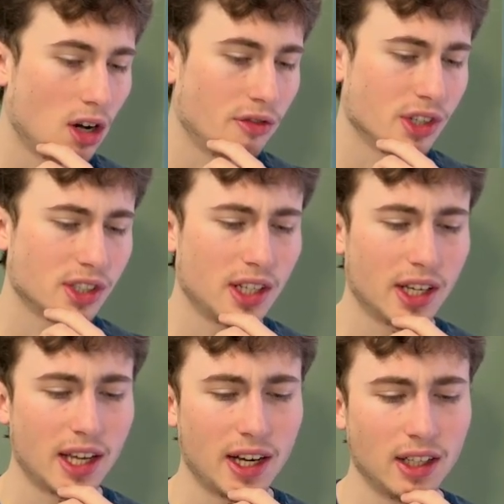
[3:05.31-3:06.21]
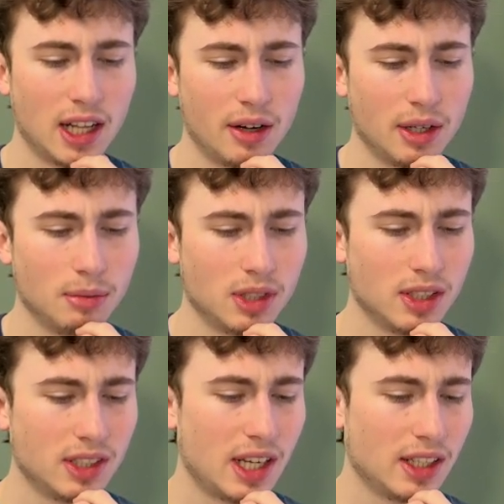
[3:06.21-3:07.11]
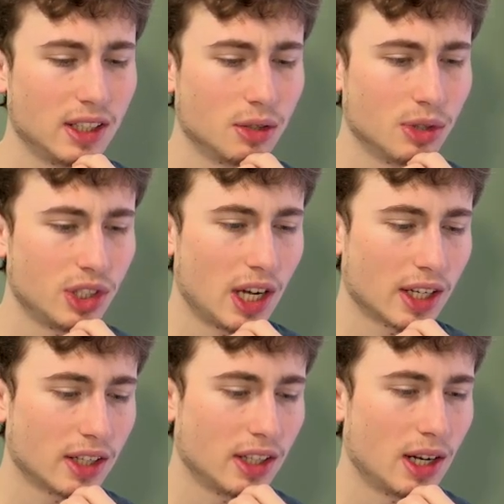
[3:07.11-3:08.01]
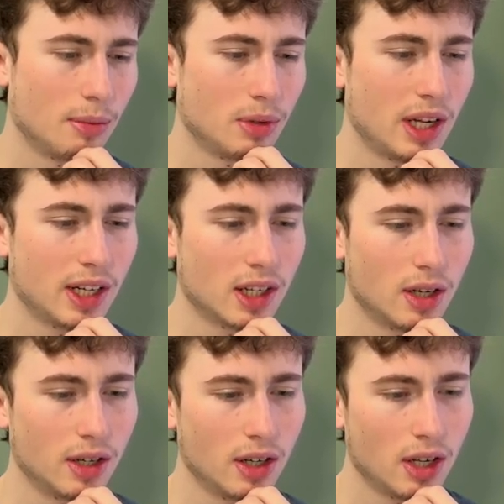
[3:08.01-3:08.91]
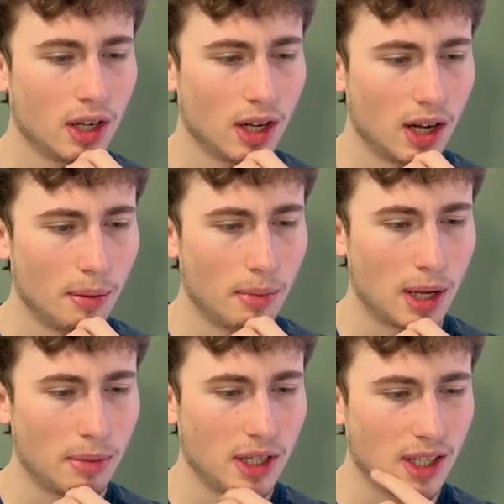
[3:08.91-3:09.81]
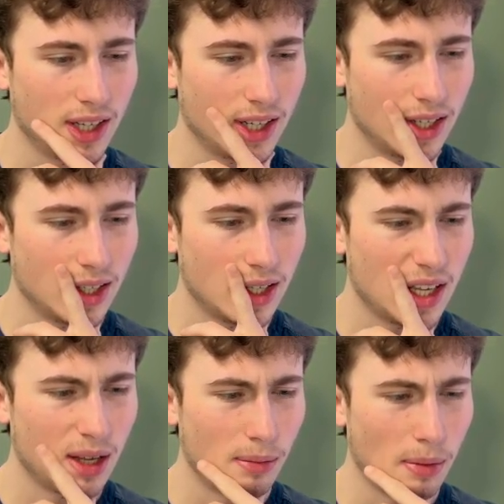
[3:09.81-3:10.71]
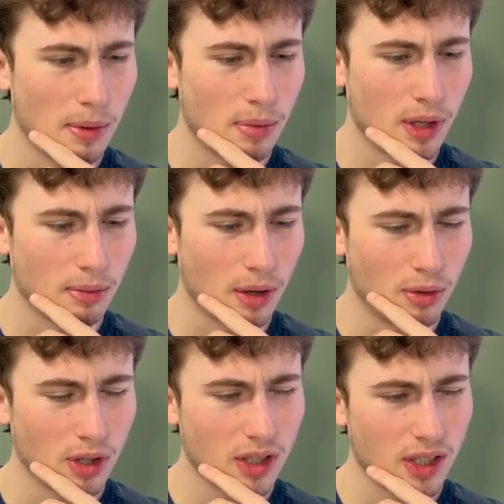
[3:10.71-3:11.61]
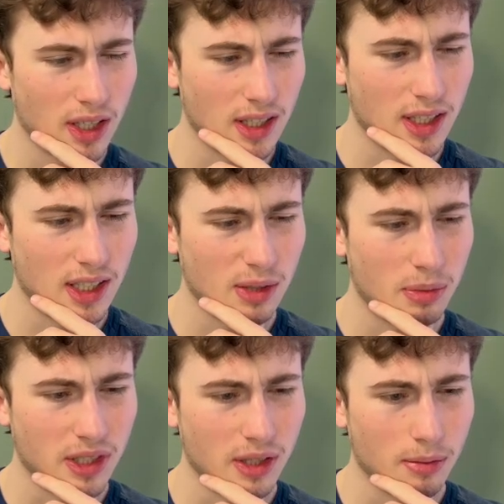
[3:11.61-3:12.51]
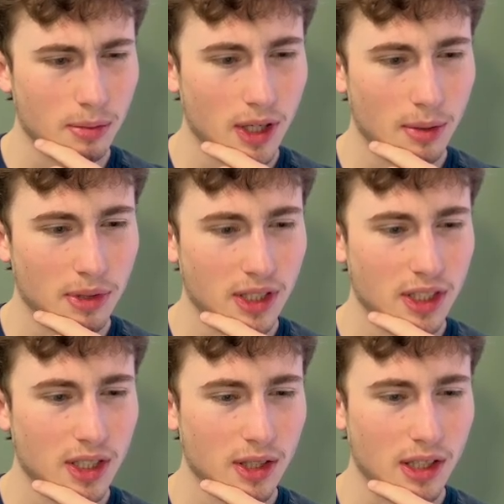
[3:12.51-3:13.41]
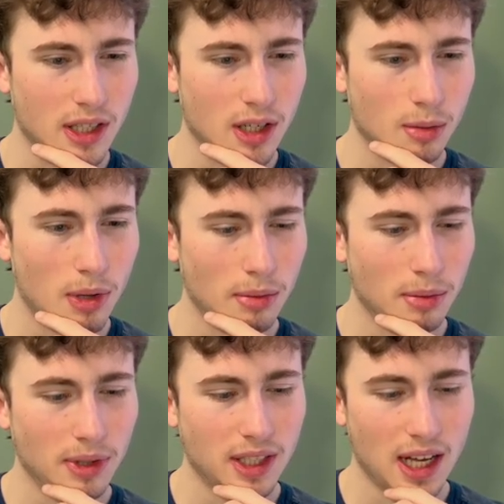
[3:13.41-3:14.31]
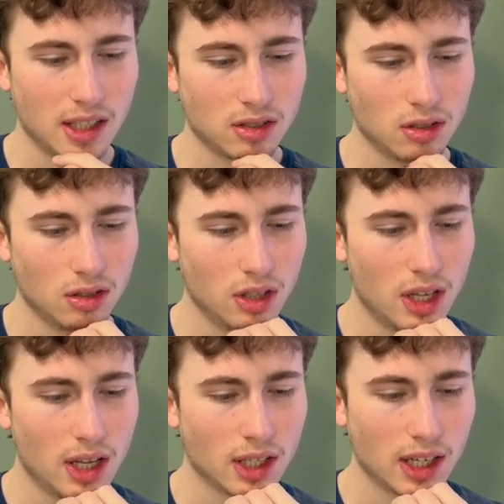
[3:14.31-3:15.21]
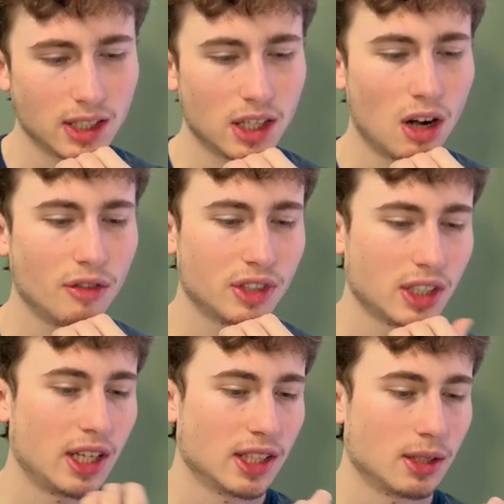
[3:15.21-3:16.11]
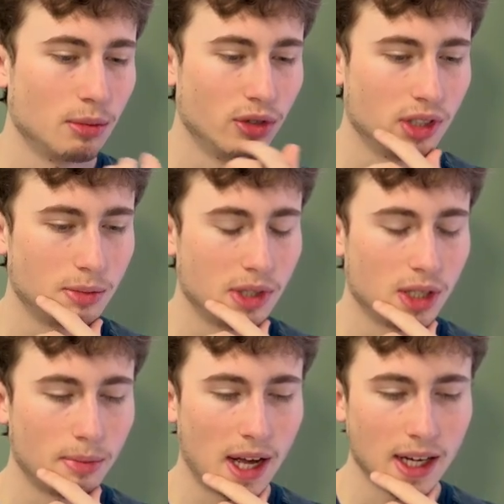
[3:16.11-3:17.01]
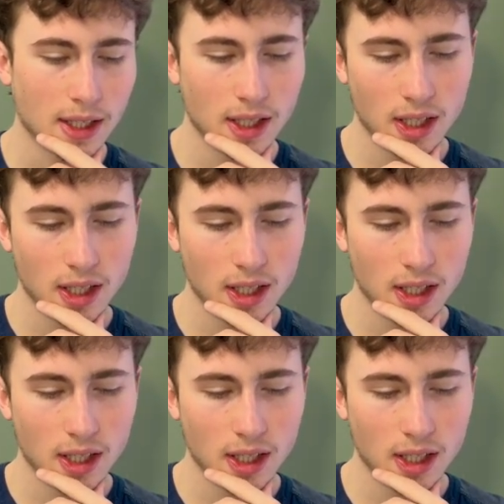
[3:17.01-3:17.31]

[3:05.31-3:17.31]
Obviously, I can't allow him to take this with check, and then I'm planning on maybe putting my rook into his position, and then he'll probably castle kingside. Obviously, he has to move his bishop back.